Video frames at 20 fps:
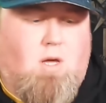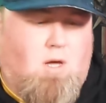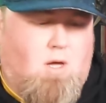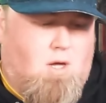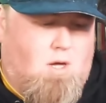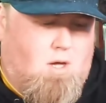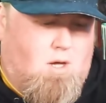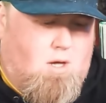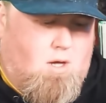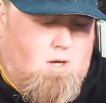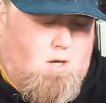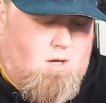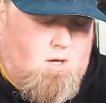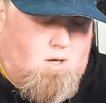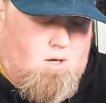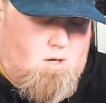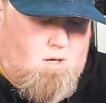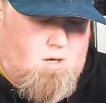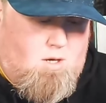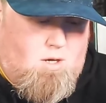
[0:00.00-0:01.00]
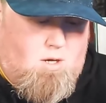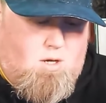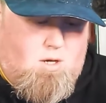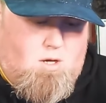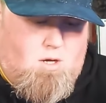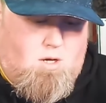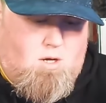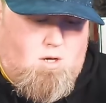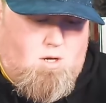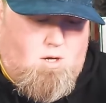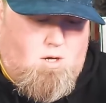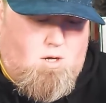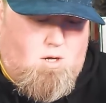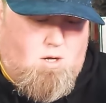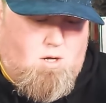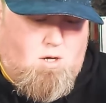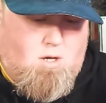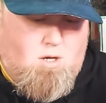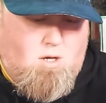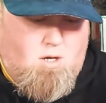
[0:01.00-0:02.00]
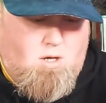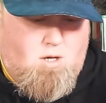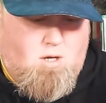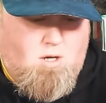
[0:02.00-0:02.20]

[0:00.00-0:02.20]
[no speech]